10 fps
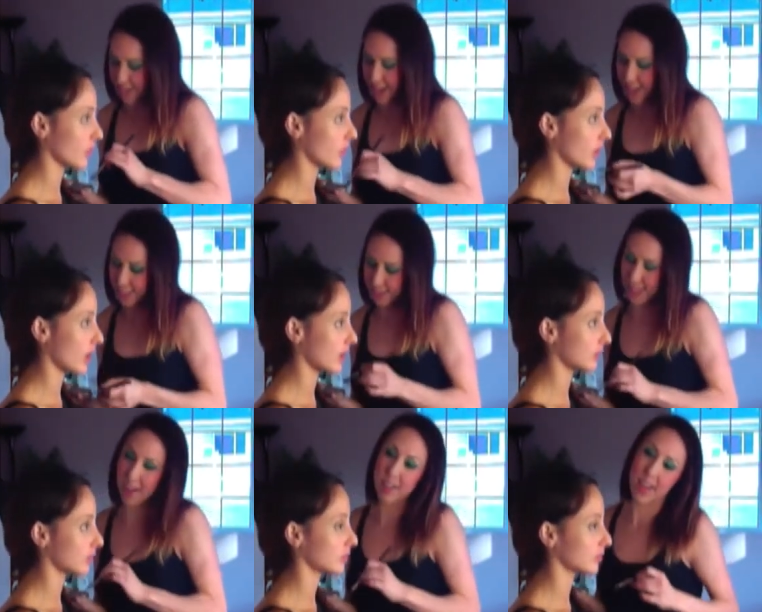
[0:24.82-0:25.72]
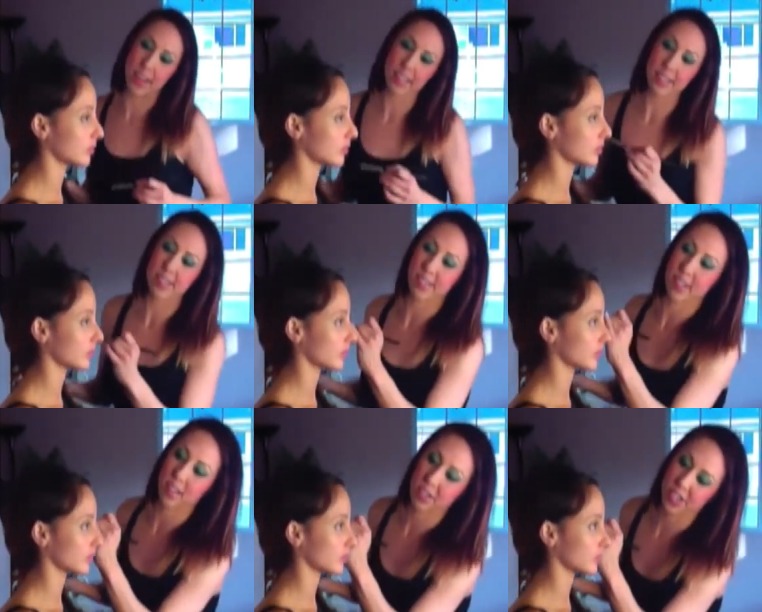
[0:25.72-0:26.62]
Speaker 1: cancels out any
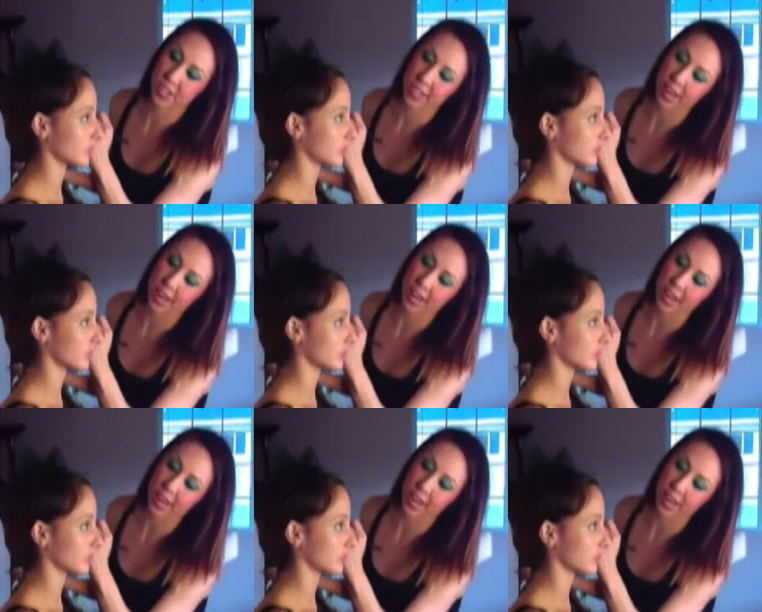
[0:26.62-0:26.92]
discoloration in the